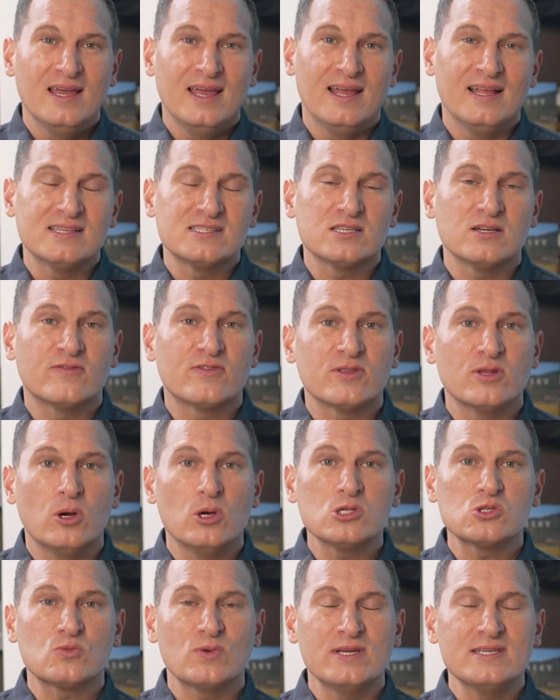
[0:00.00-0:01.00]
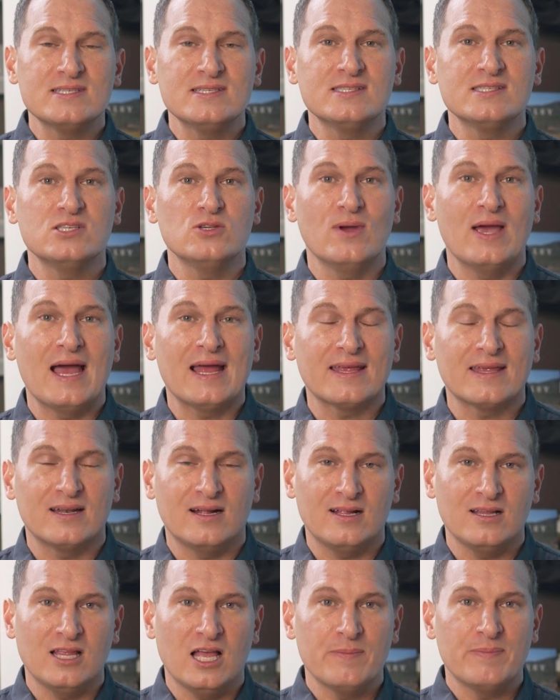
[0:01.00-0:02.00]
And so for those reasons, you add it
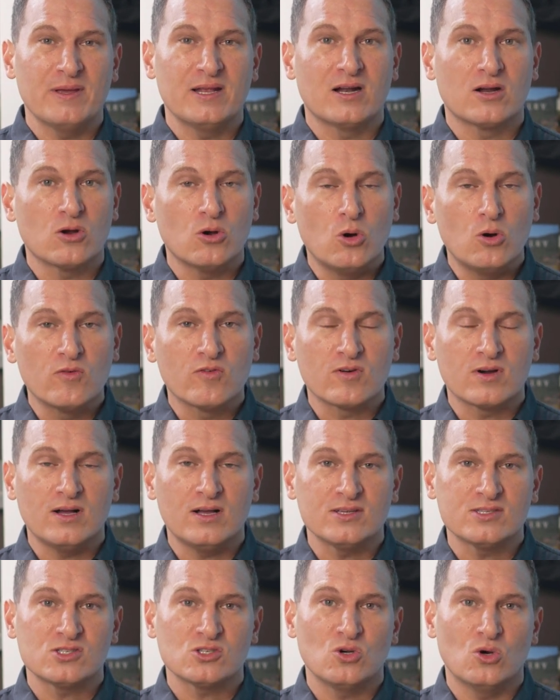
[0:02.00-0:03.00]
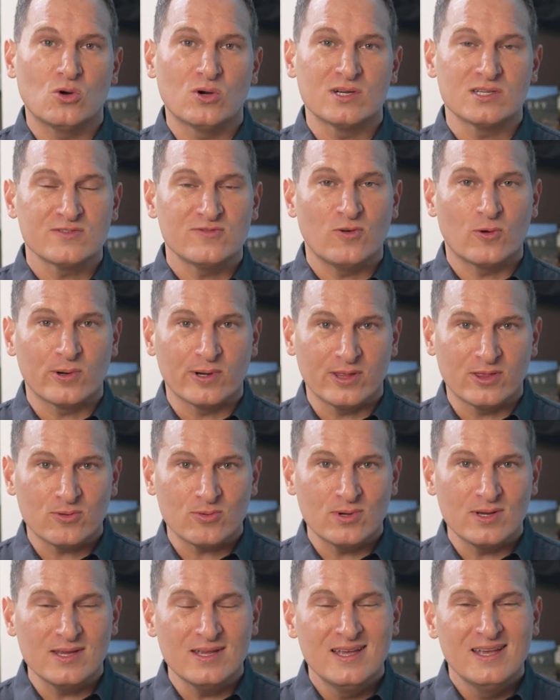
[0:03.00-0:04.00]
all up and our overall score is
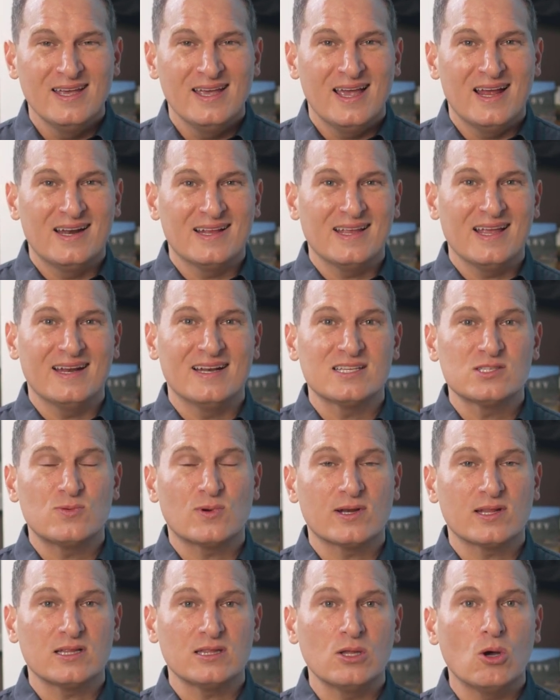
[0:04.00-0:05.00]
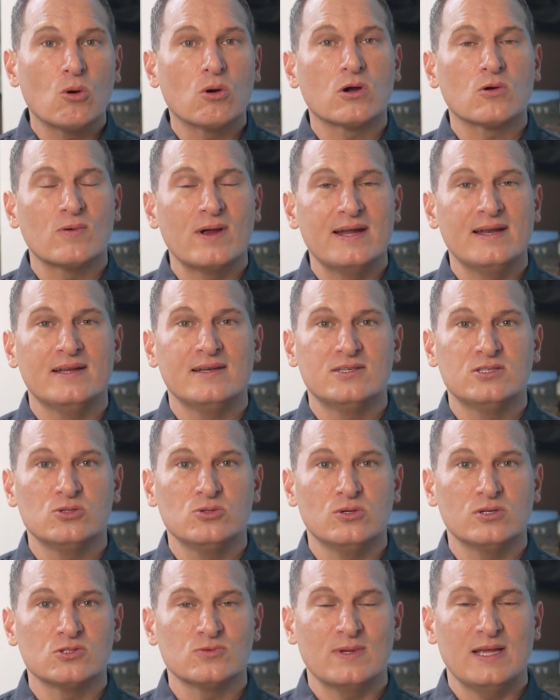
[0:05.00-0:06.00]
43. And again, it's one of the lower rated
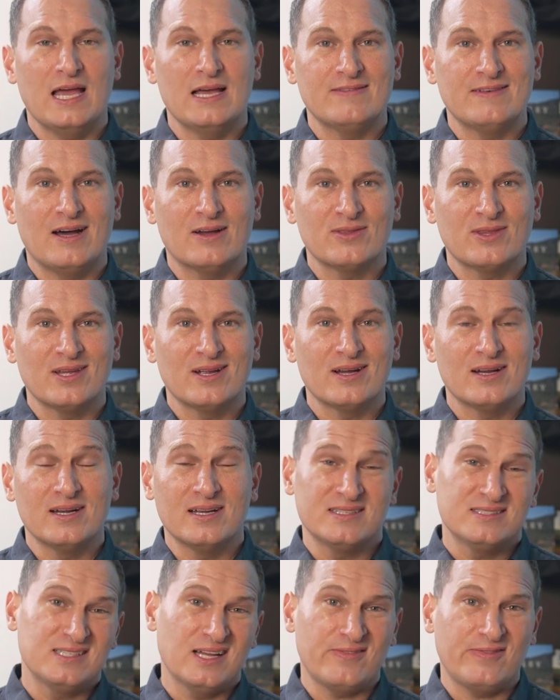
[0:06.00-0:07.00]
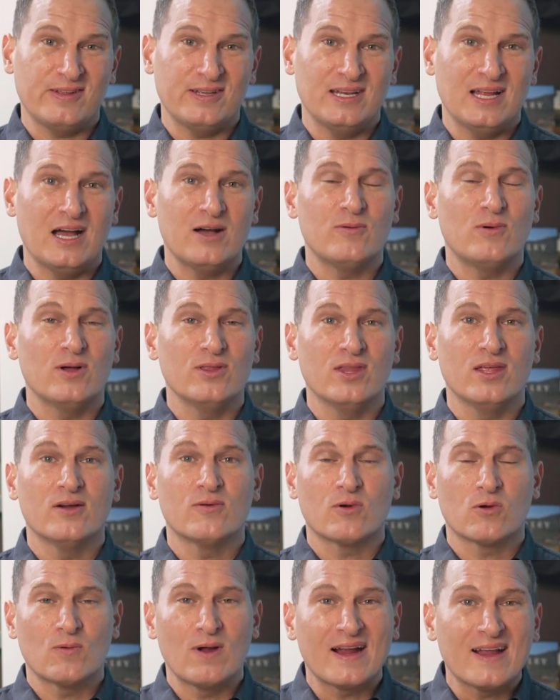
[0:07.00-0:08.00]
tools we have out there, and it's definitely not one that
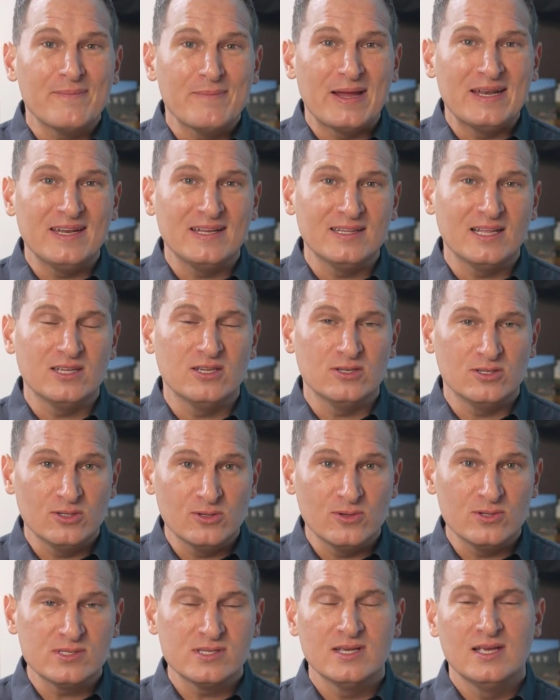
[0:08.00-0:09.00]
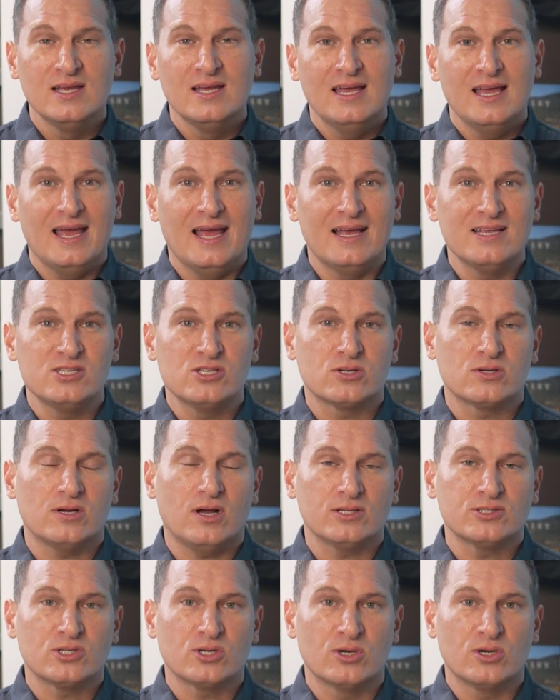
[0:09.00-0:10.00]
we're recommending that you use as your
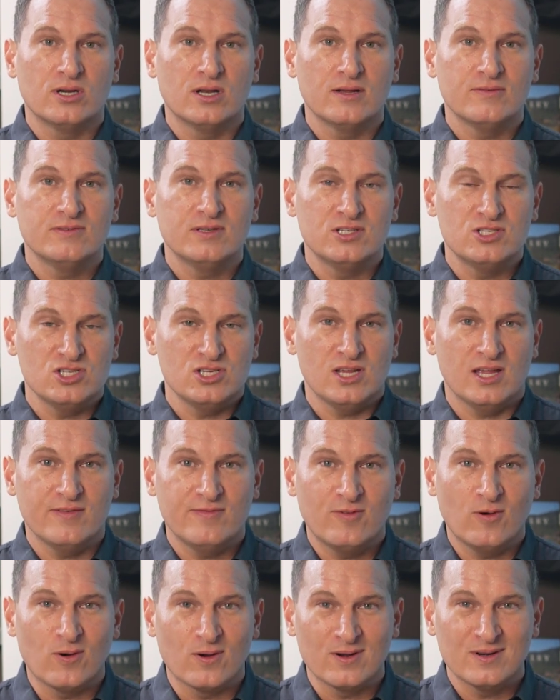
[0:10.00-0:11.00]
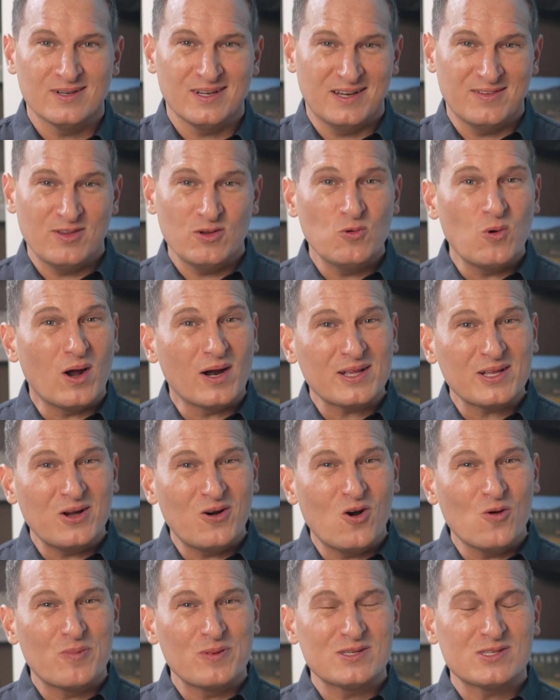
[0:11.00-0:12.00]
alternative to GA4. And if you want to
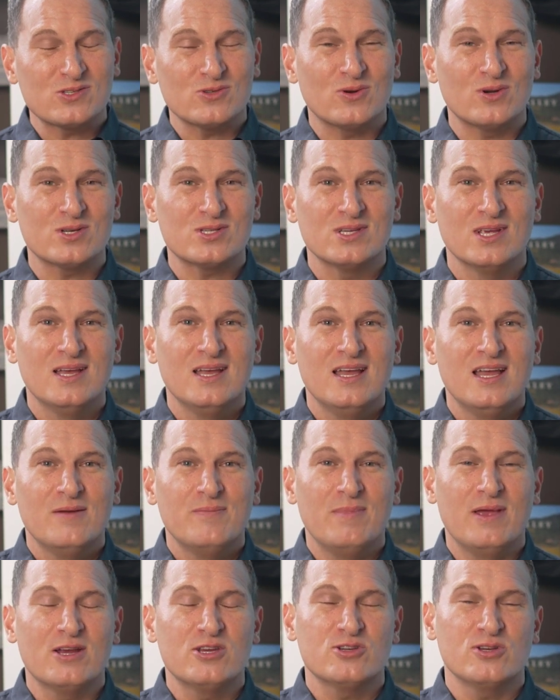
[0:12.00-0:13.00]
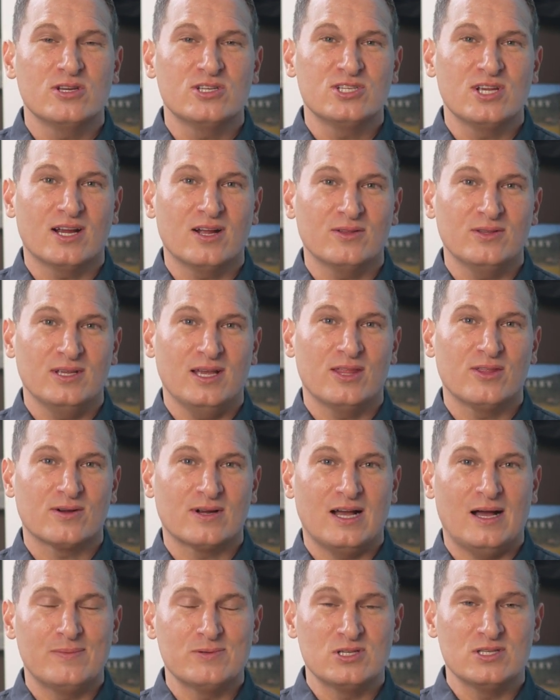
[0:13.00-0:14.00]
go open source, make sure you check out the
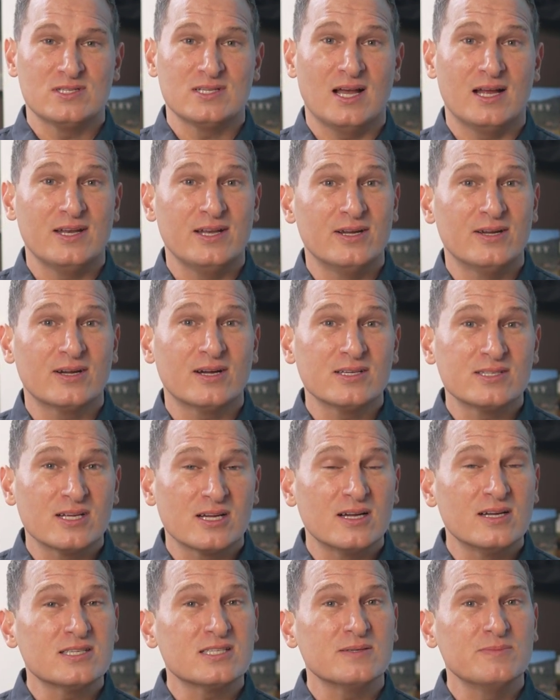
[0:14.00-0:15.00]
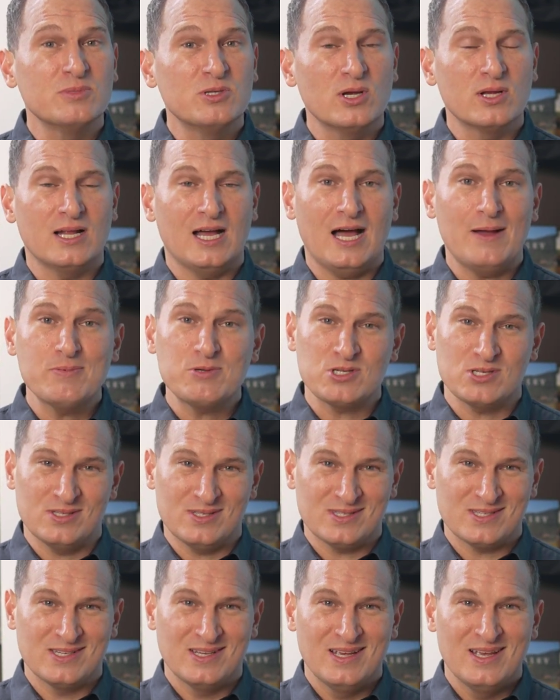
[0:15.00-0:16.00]
other options on here because there is some good
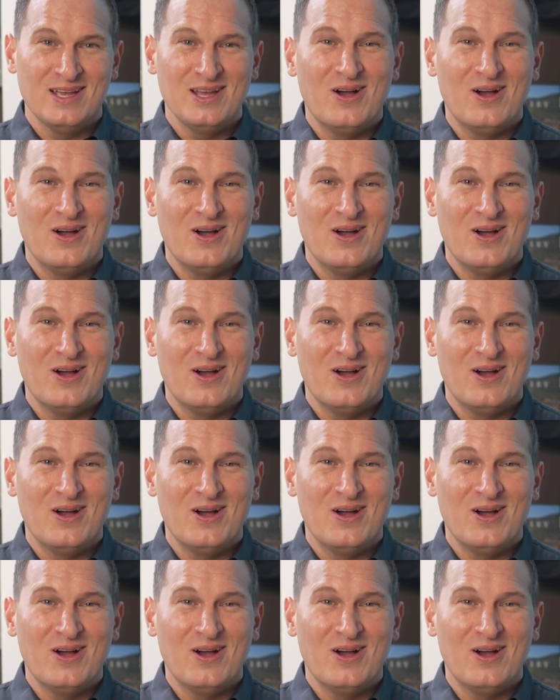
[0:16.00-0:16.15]
options.